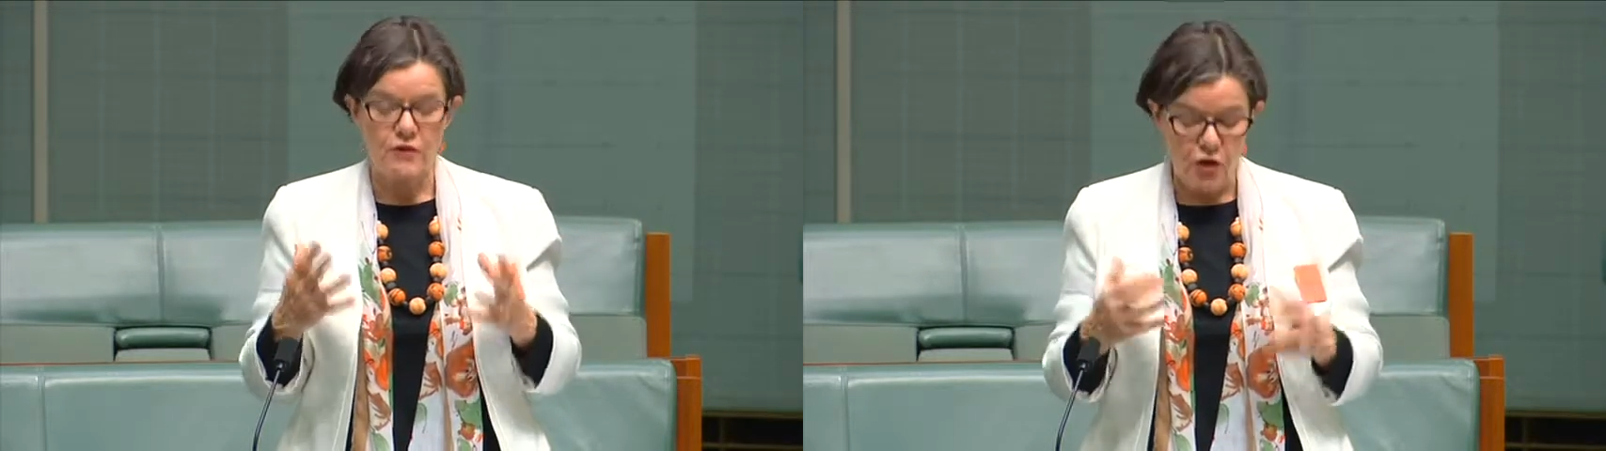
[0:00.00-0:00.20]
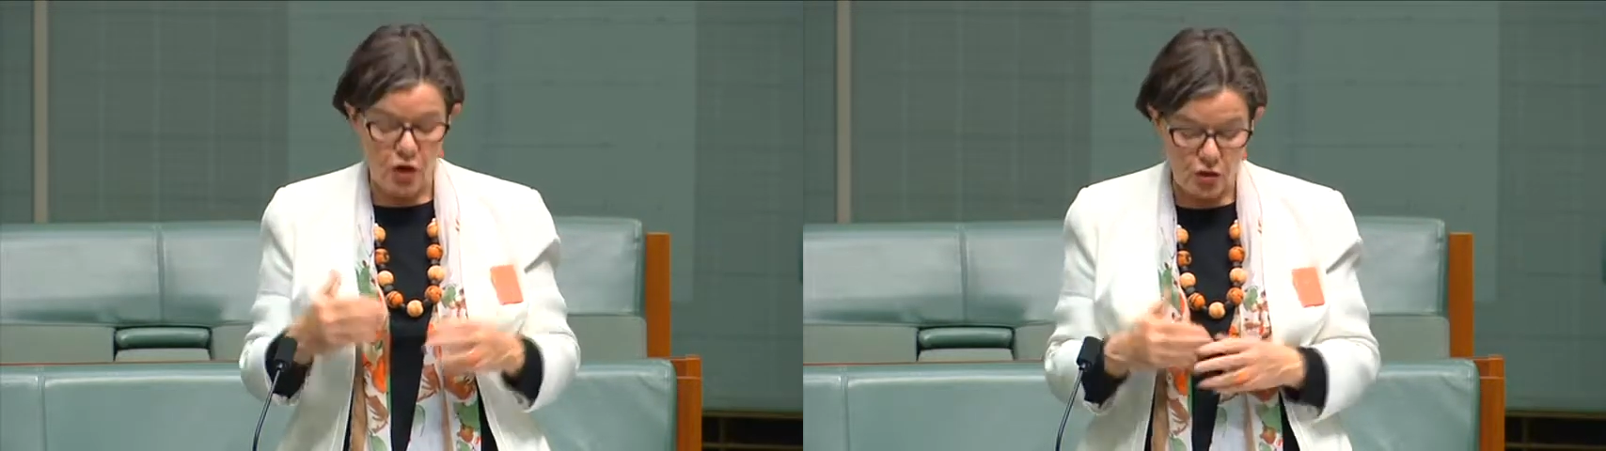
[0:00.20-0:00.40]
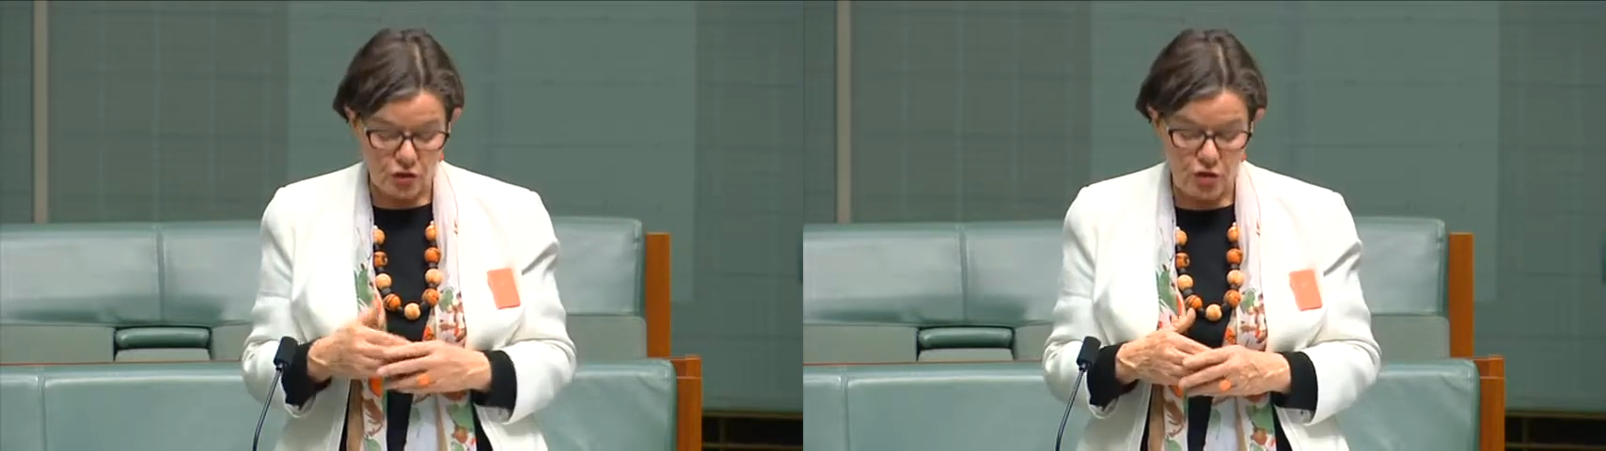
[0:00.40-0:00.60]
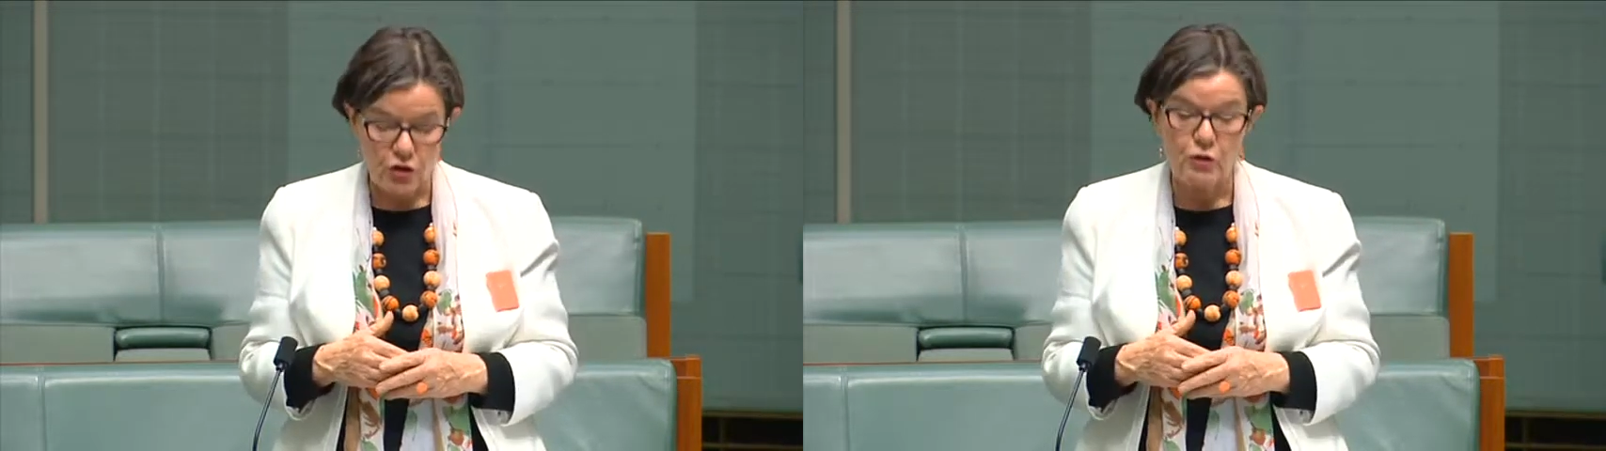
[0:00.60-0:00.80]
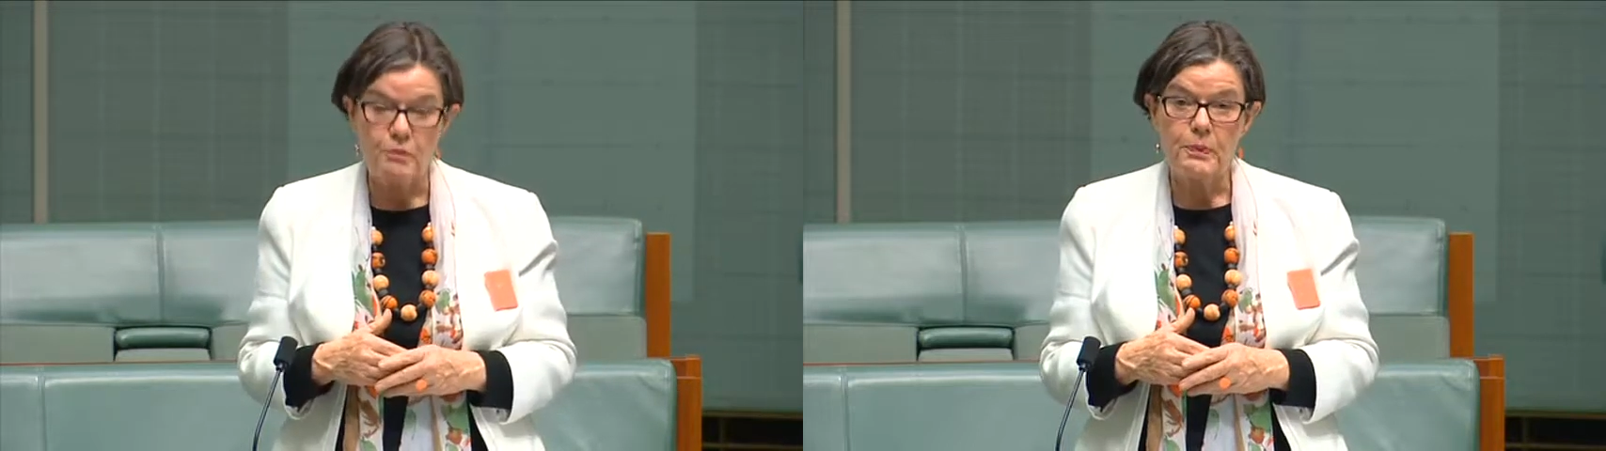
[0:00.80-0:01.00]
for the long
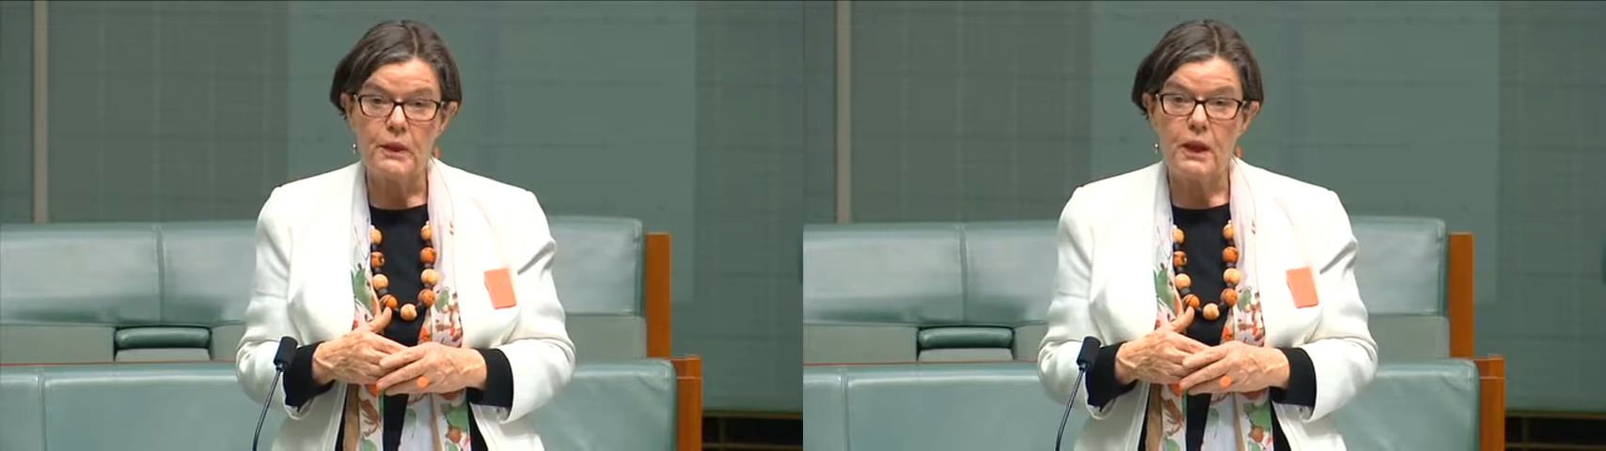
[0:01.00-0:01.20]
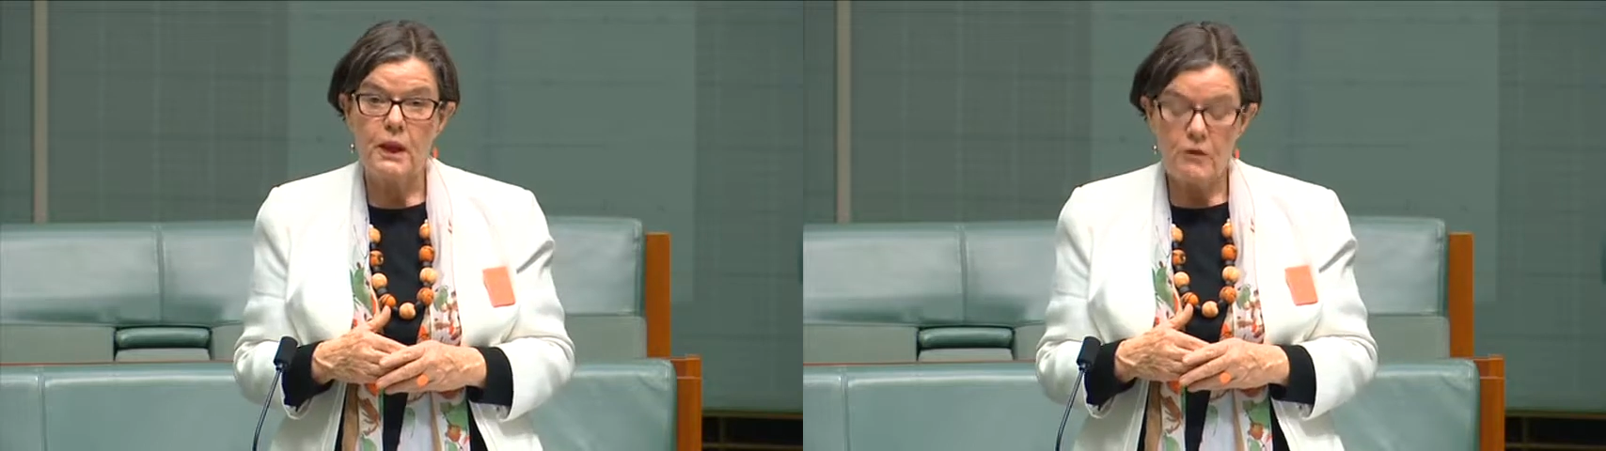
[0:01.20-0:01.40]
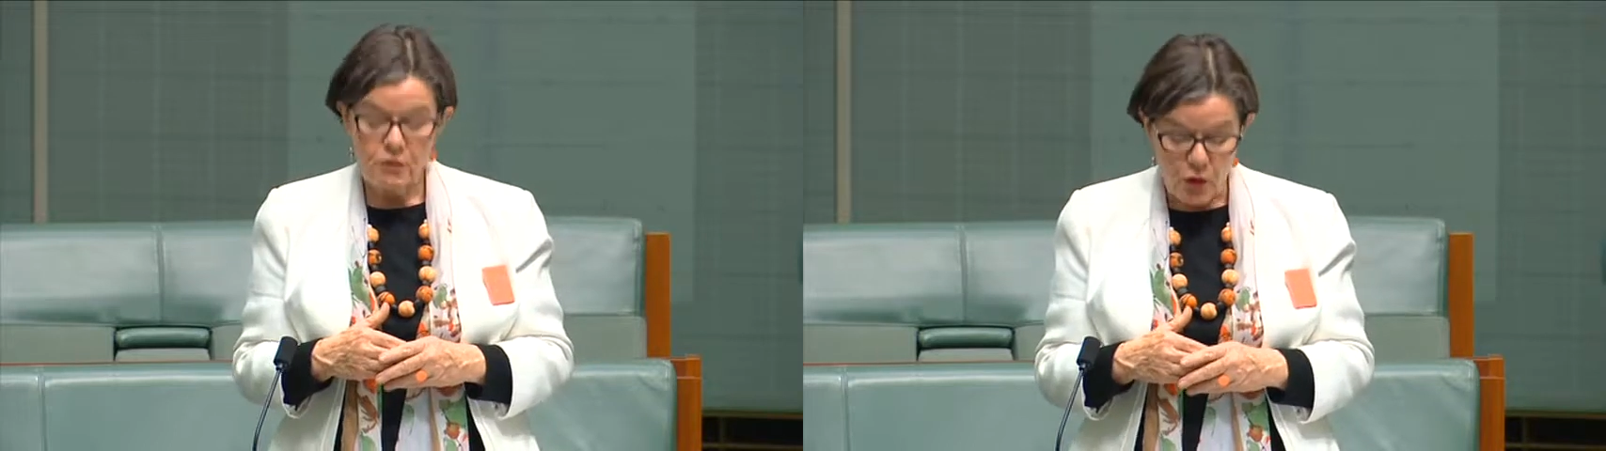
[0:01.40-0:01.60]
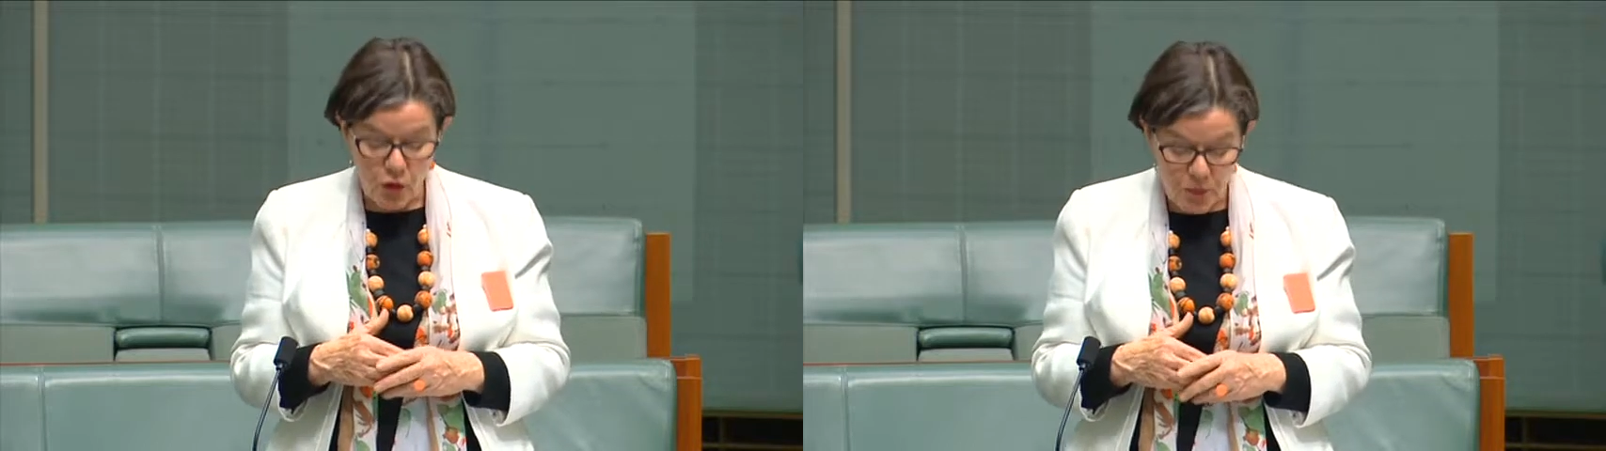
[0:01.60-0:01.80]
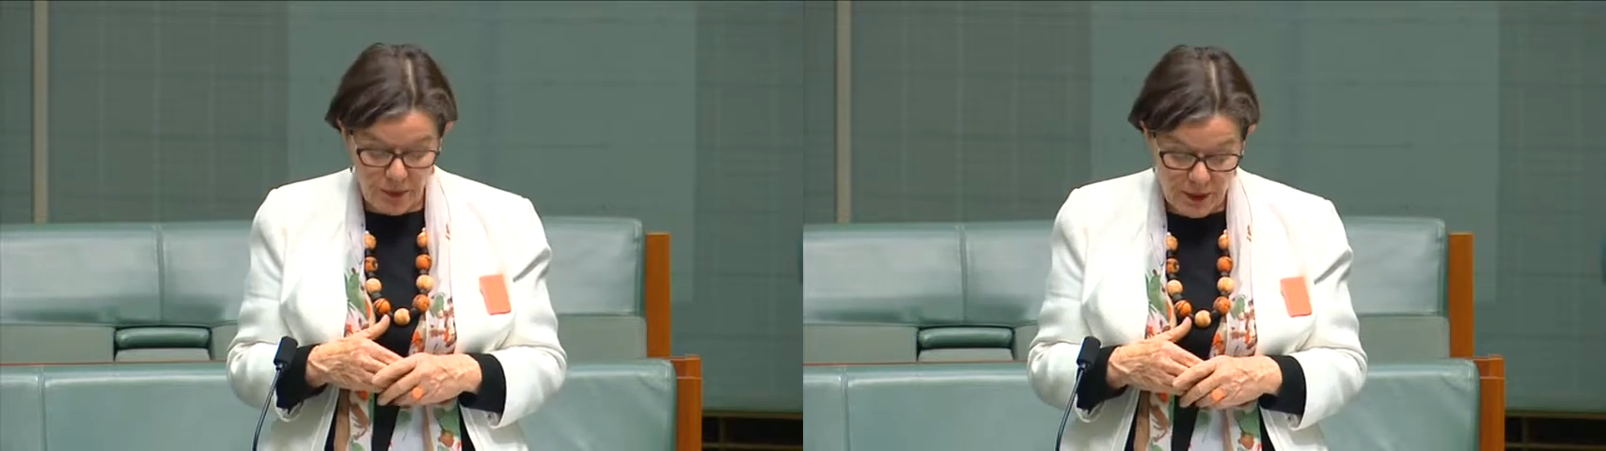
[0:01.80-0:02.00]
term for
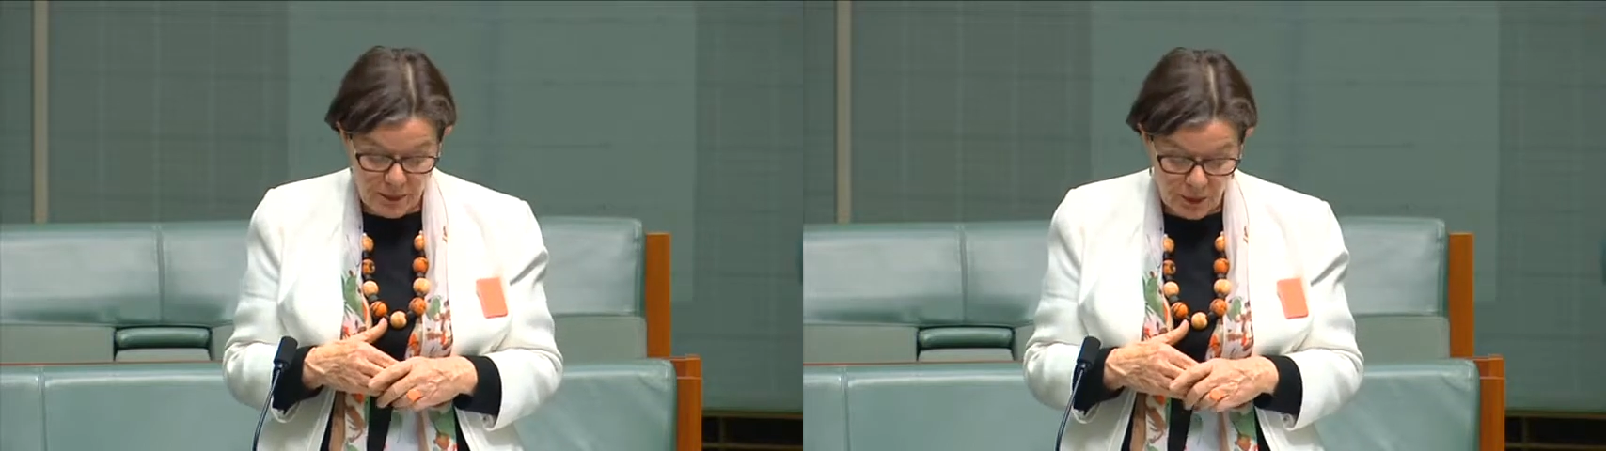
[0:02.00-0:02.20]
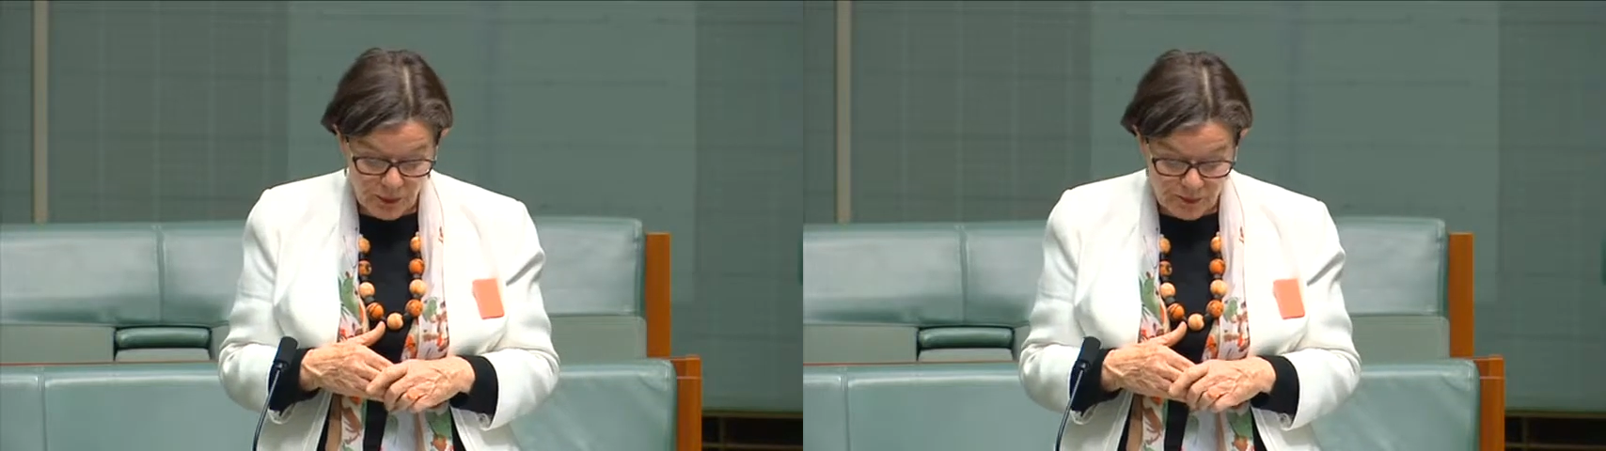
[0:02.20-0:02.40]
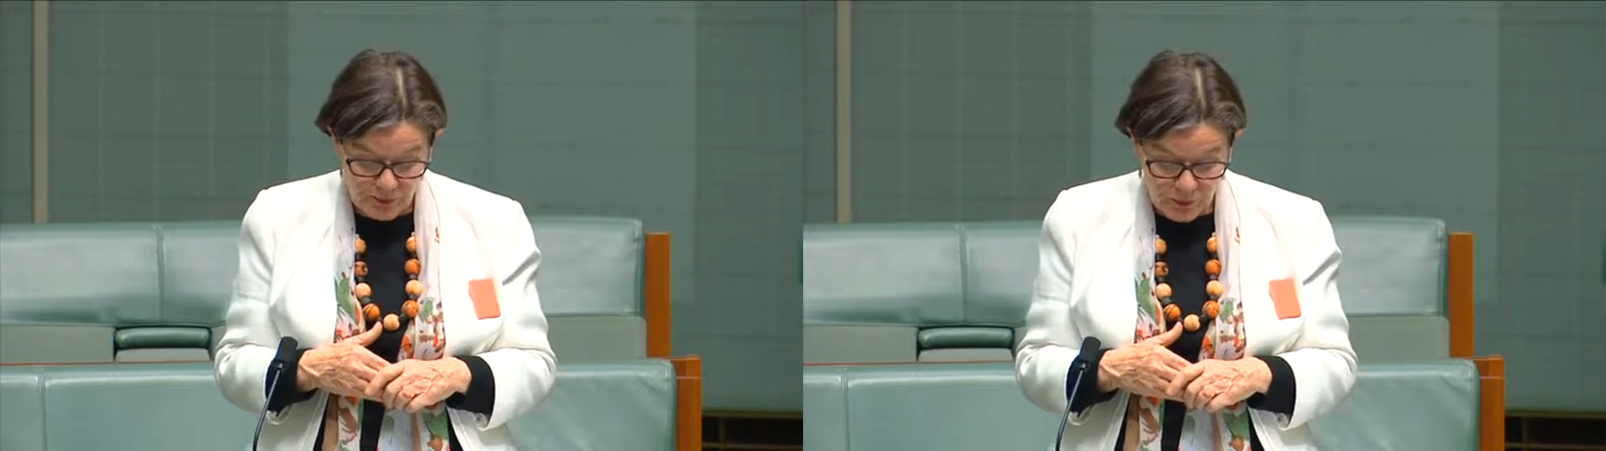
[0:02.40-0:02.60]
all people.